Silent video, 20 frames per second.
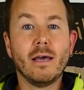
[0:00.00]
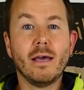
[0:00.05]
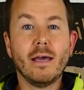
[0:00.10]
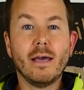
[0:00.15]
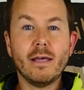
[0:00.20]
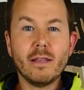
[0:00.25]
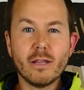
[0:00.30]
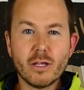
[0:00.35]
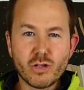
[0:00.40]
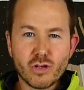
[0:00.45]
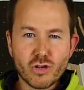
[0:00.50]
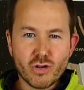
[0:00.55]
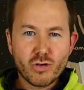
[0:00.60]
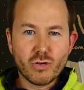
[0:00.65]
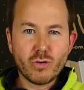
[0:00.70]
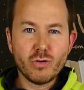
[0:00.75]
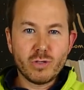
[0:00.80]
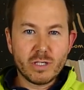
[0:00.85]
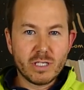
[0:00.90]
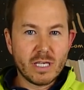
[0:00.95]
In the
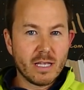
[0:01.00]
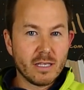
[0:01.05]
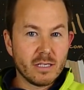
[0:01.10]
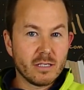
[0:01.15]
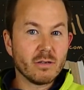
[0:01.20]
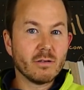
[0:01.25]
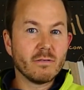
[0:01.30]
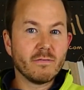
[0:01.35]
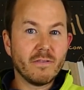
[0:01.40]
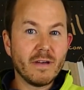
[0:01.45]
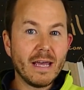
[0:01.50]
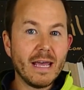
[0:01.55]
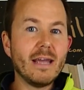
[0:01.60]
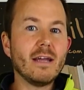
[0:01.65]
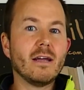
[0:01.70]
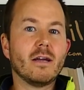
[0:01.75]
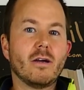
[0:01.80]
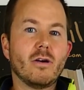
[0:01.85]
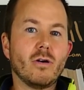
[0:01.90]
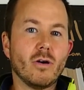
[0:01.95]
true sense of
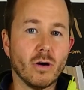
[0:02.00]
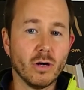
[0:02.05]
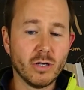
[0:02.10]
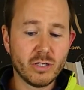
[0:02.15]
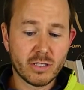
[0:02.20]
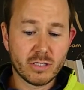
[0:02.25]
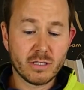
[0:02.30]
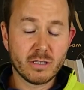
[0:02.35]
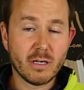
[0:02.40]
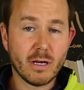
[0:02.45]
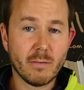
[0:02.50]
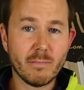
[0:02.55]
ink cost,